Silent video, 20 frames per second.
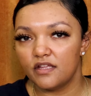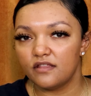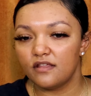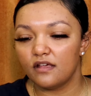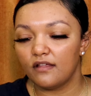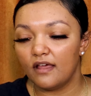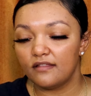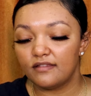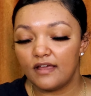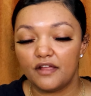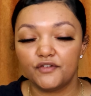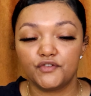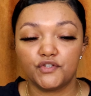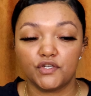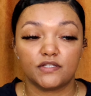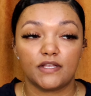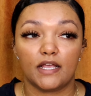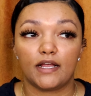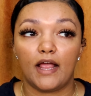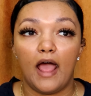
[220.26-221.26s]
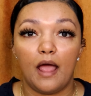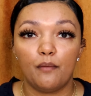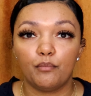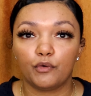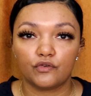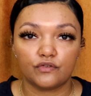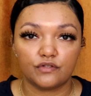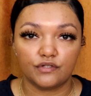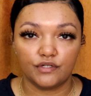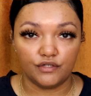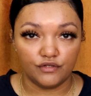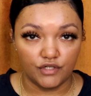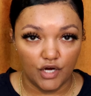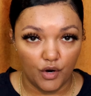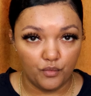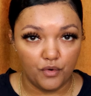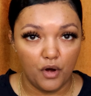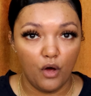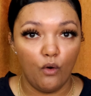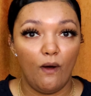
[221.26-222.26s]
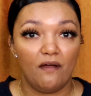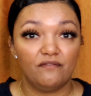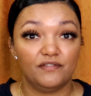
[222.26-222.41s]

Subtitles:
anything like that. It's just like I personally don't know.